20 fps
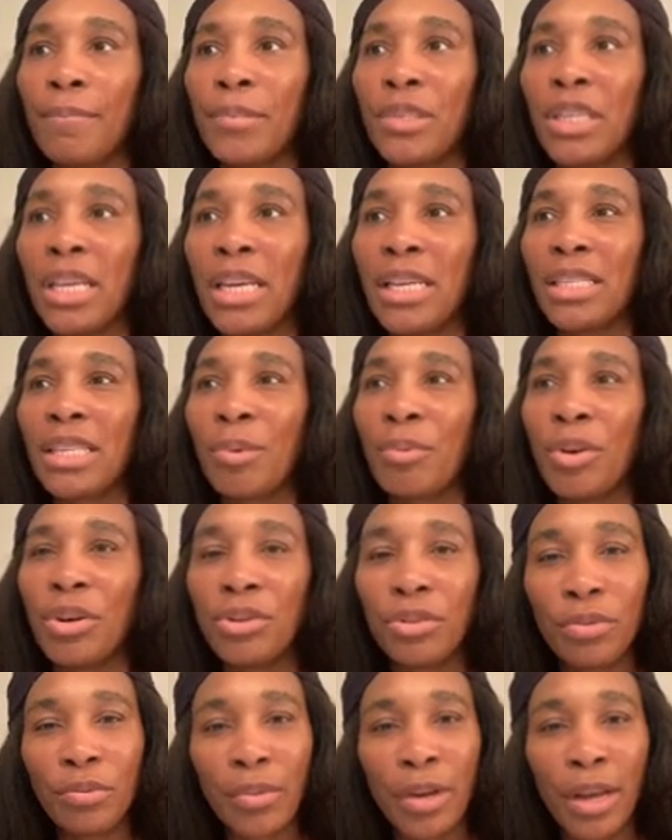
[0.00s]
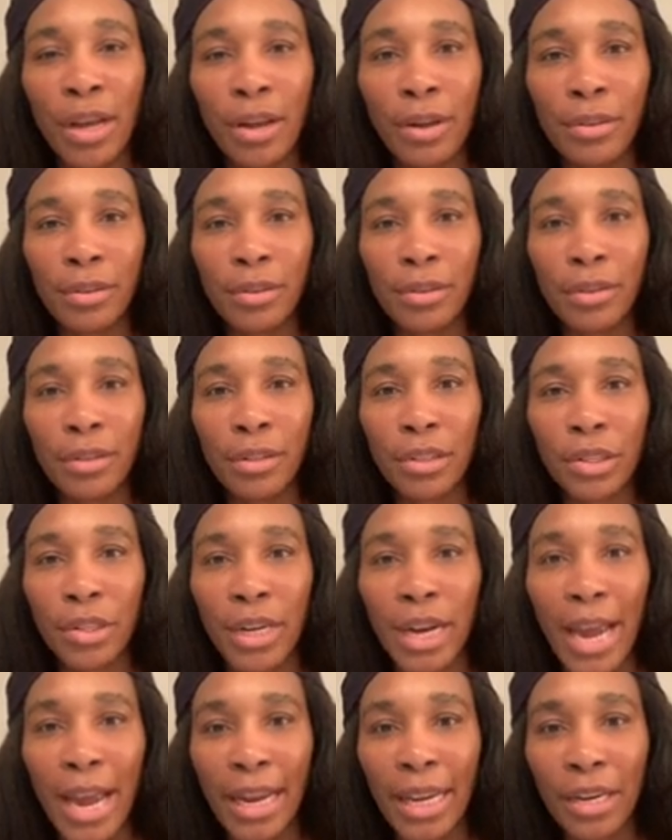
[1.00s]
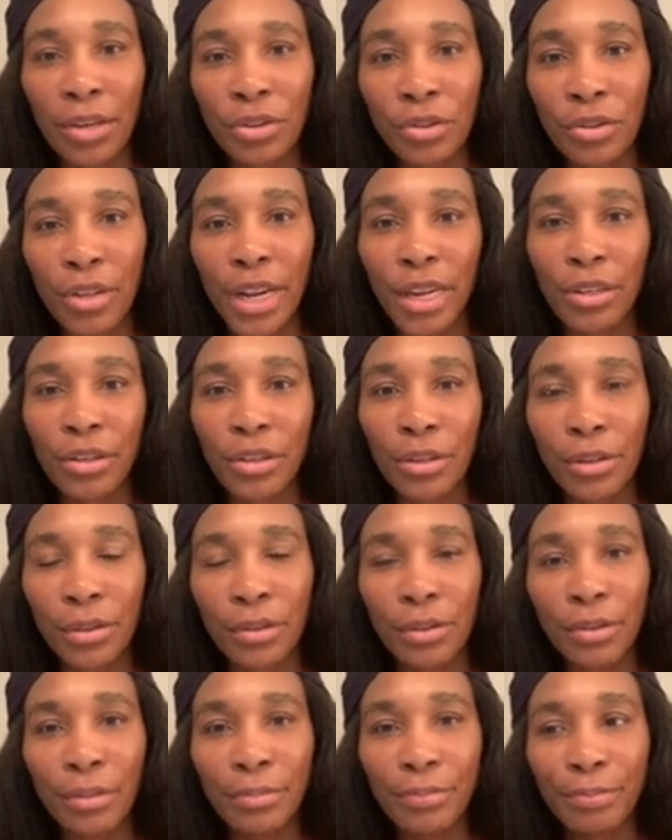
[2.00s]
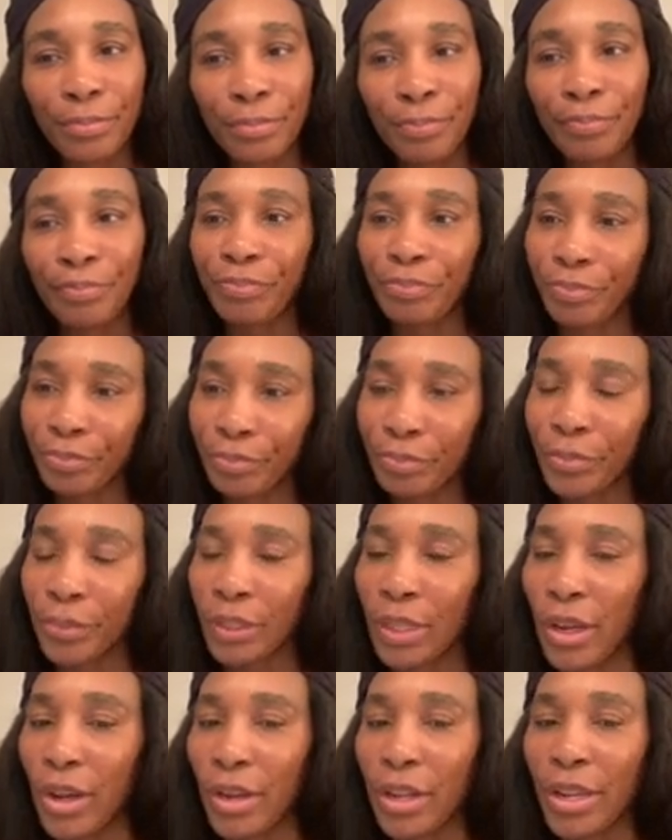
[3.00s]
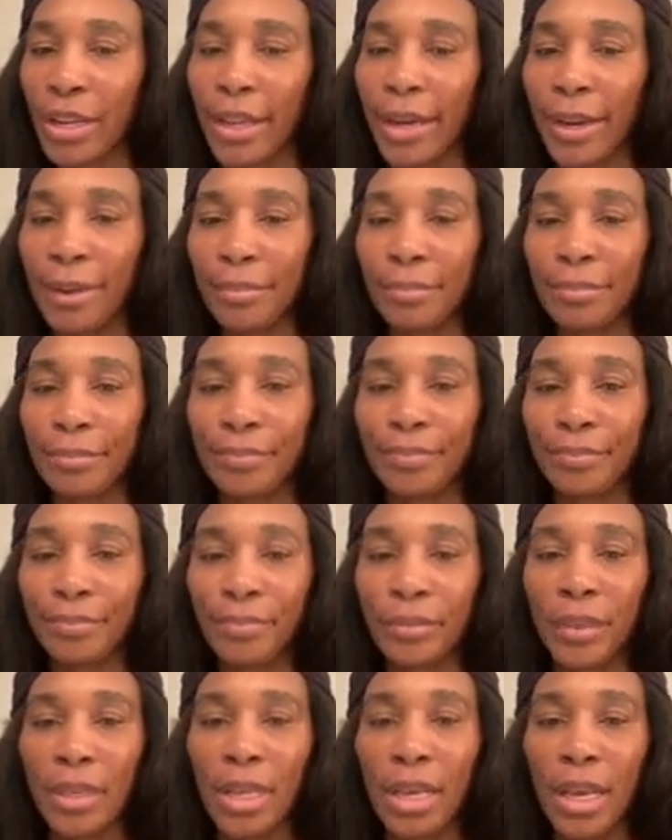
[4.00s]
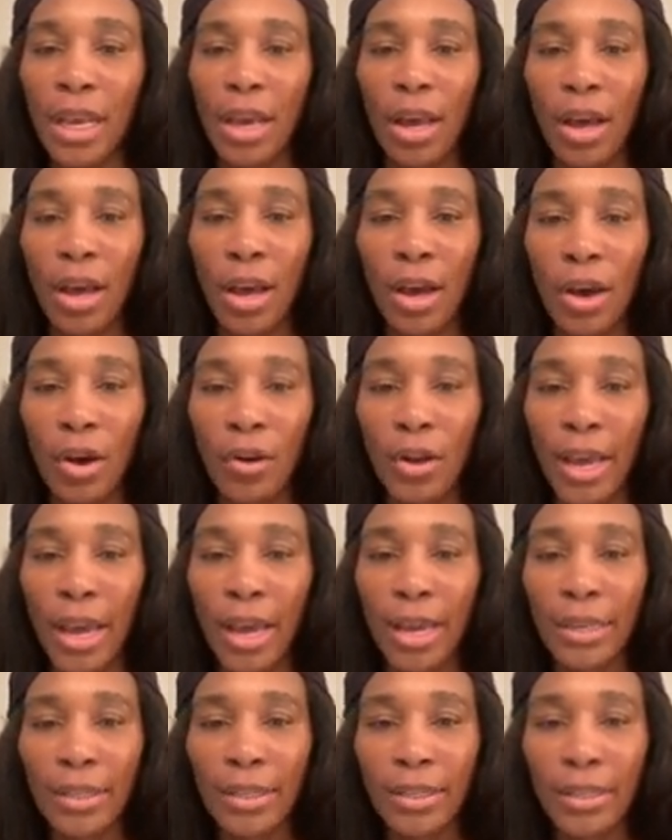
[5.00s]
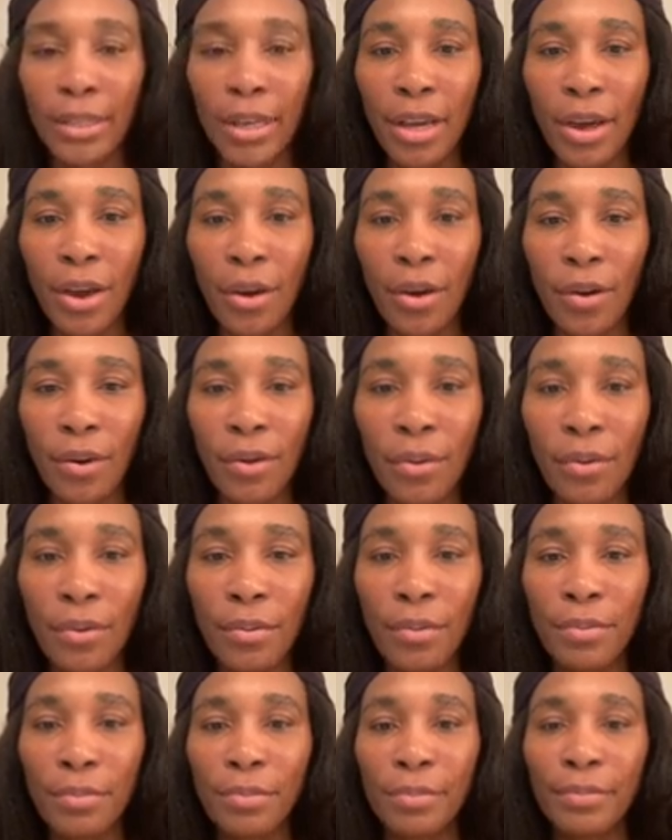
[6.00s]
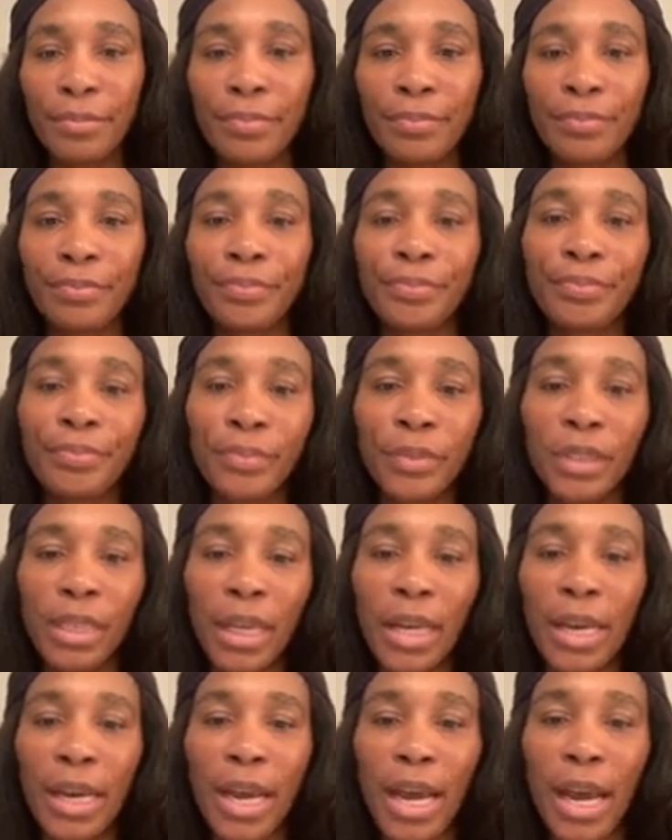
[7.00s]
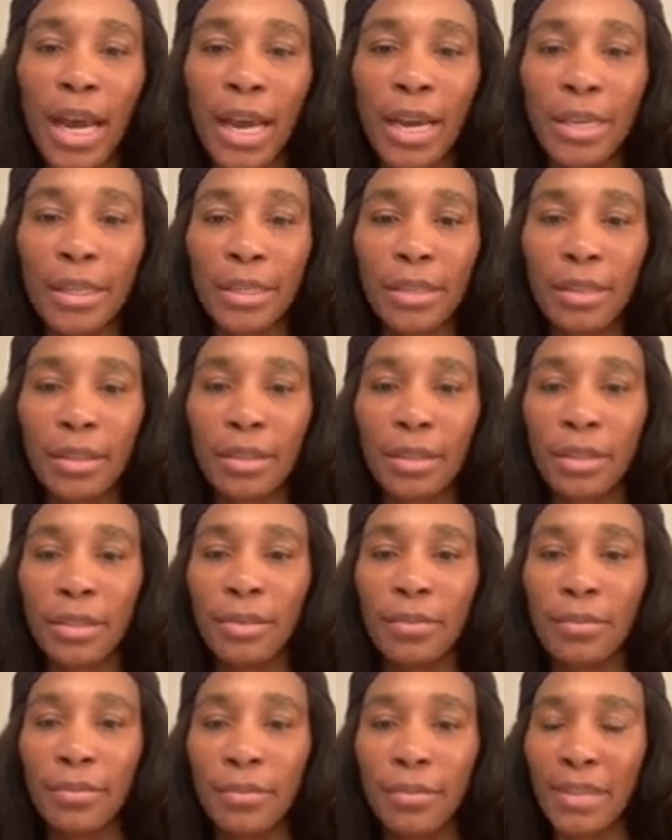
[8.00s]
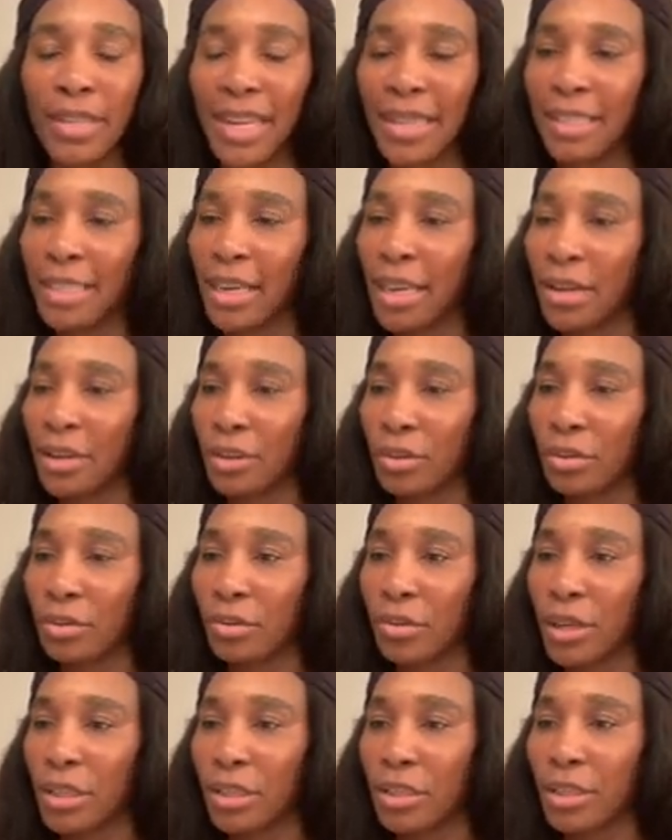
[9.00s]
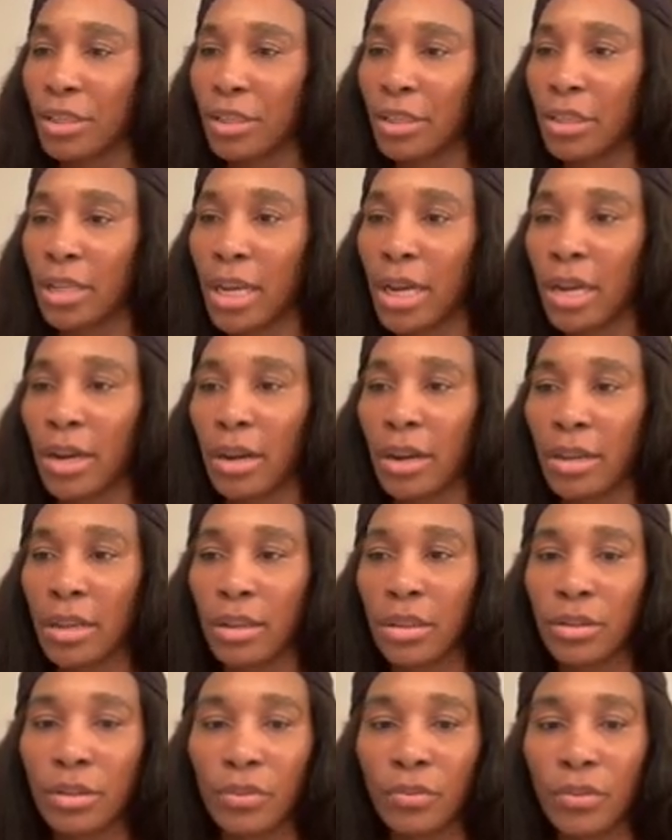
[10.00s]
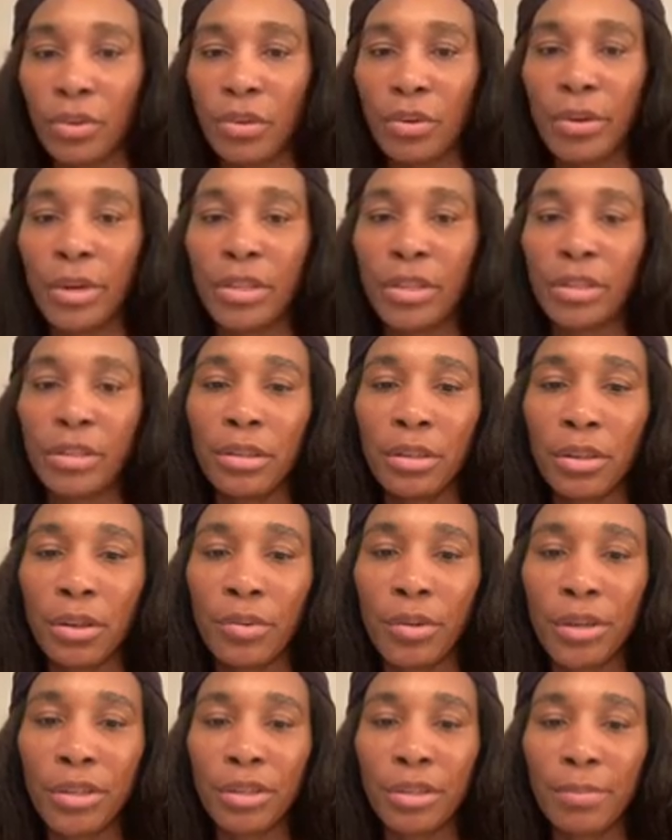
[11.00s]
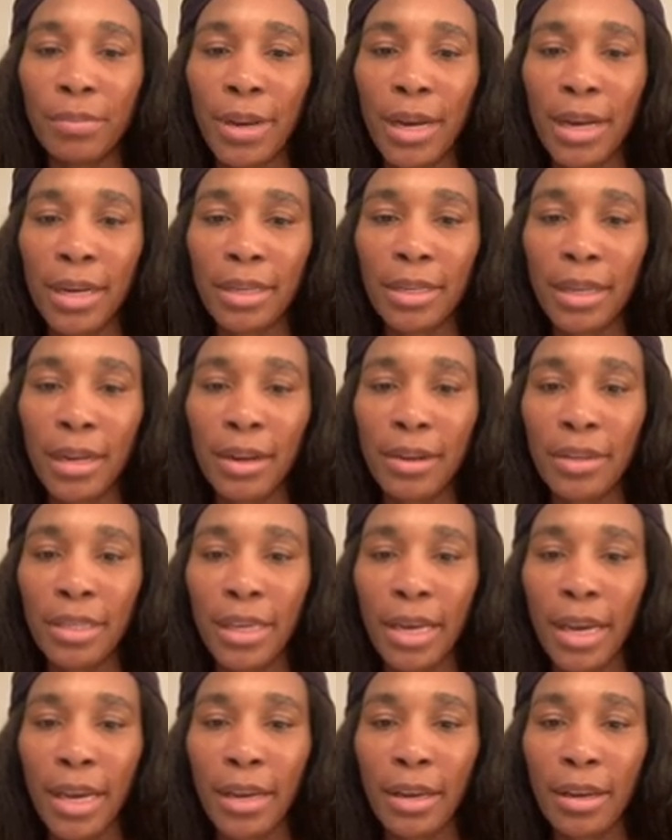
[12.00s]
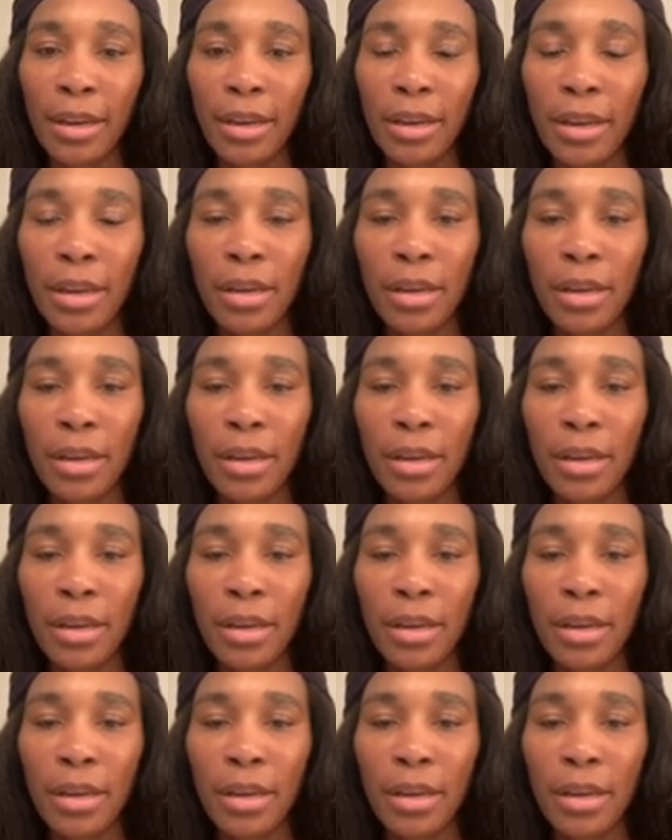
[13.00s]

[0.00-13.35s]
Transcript: seeing someone do well so then I can do that too. All of that. Okay, so guys, that's the end of the questions there. I think there's a few questions in the question box that I'll take.